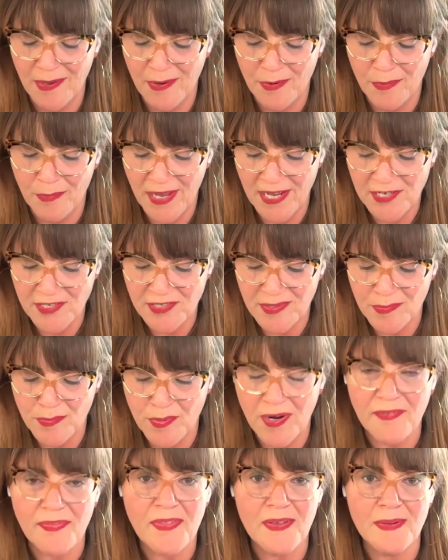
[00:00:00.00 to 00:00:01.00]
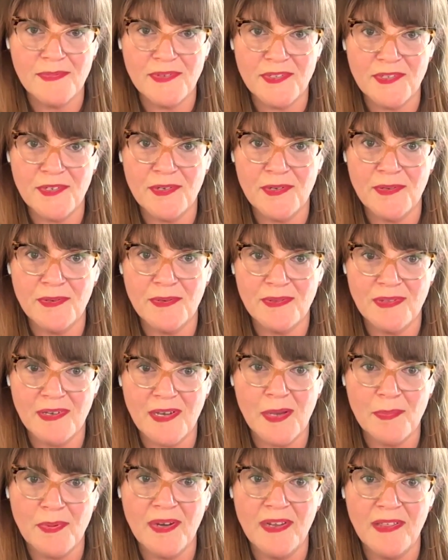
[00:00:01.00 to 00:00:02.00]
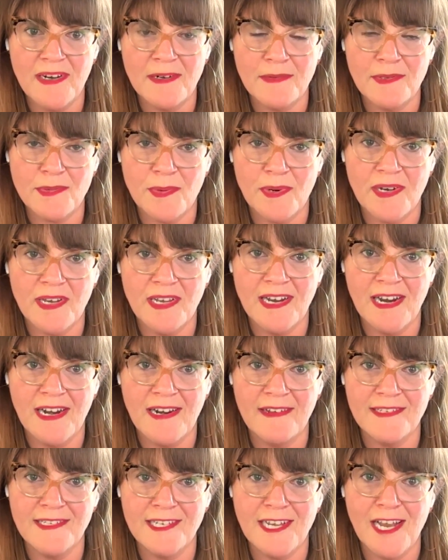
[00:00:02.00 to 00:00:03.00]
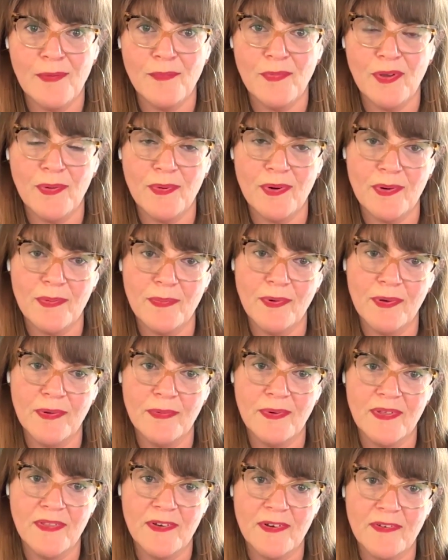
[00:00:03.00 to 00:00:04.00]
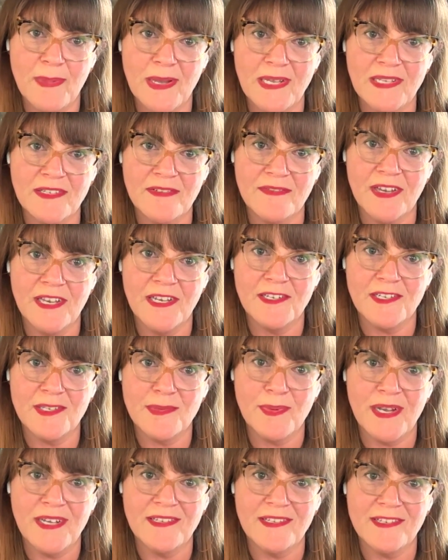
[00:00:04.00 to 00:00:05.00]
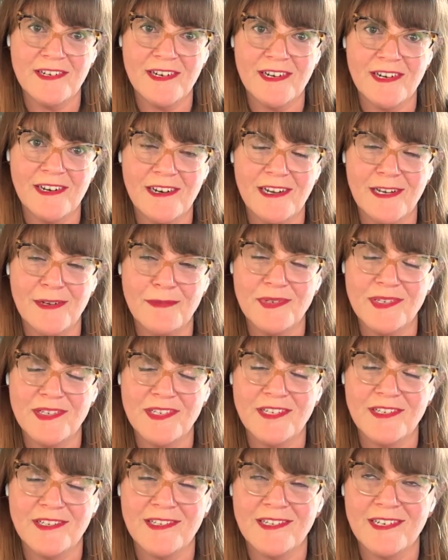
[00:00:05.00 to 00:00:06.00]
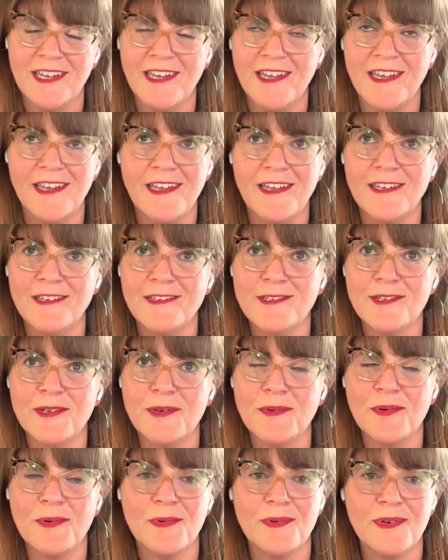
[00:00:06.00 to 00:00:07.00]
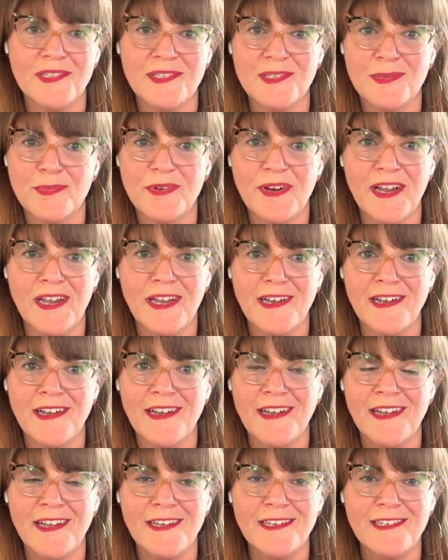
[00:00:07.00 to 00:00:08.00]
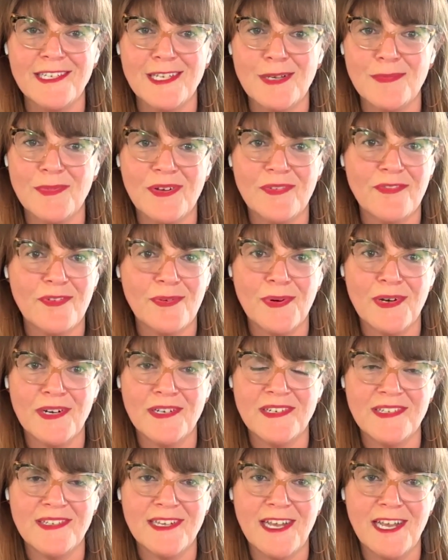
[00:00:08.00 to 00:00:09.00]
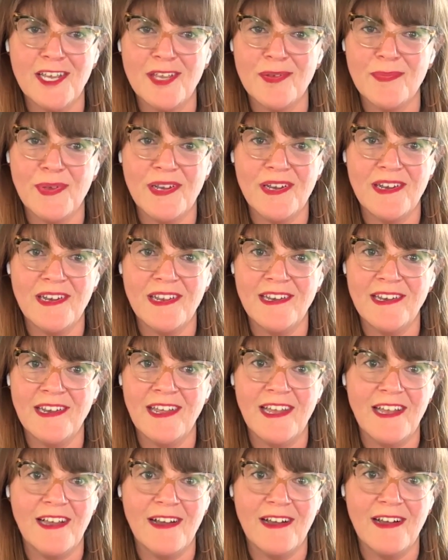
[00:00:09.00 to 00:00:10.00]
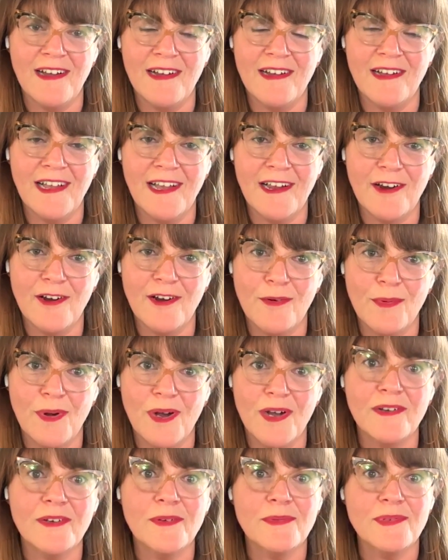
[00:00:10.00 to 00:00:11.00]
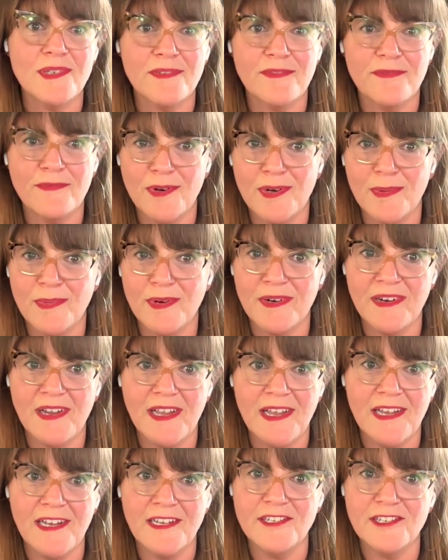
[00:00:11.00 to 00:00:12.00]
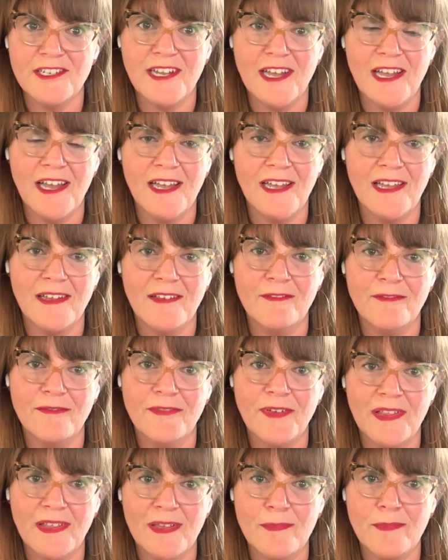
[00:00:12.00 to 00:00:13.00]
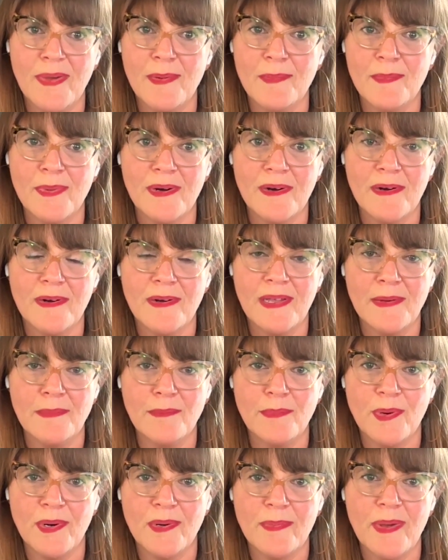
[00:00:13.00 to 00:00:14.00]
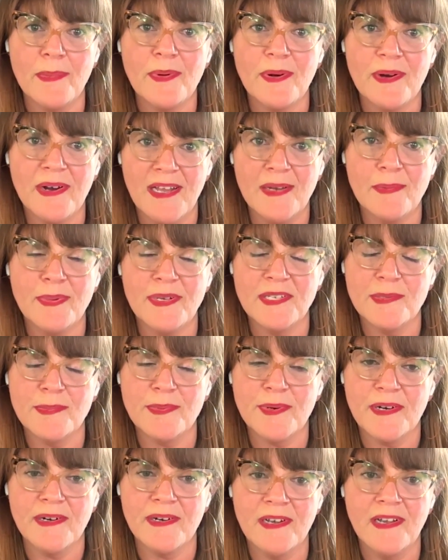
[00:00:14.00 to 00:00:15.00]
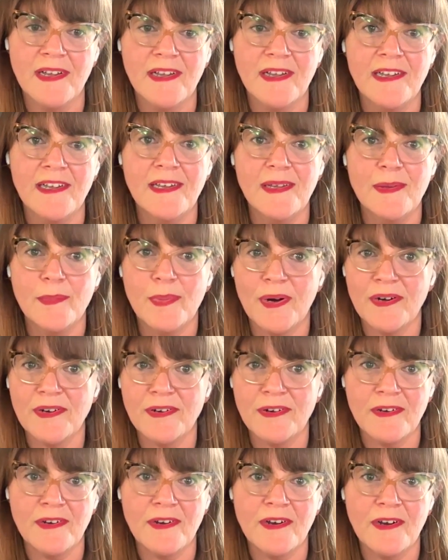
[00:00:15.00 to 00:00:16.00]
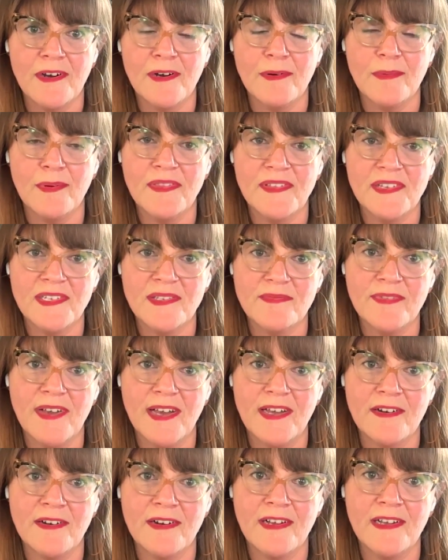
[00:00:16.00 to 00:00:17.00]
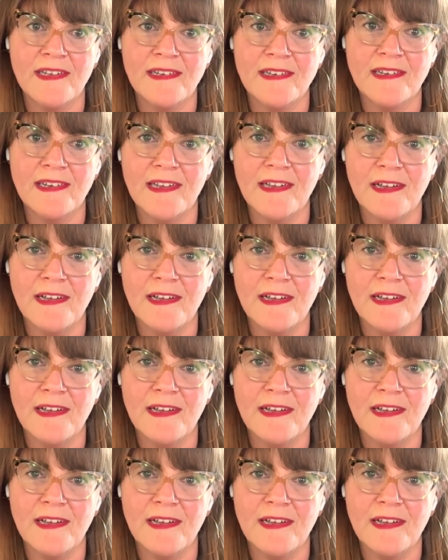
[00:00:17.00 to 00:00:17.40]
we actually brought them to the company that I was working at the time. We were their Pennsylvania sponsor. And it was just so cool to bring someone from our design community, Neha Agarwal, who was a former AIGA Philly member and board member in Pittsburgh, partnered her with this veteran.